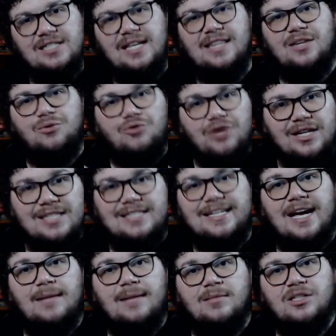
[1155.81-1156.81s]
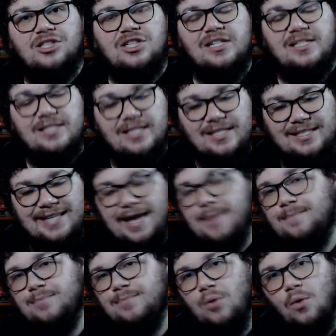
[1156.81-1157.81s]
and then reestablishes the
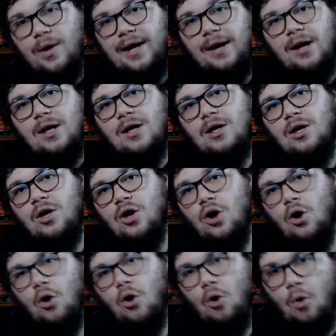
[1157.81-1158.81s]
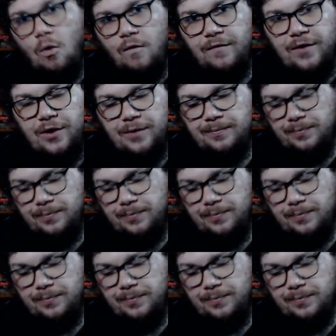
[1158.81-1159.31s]
same point over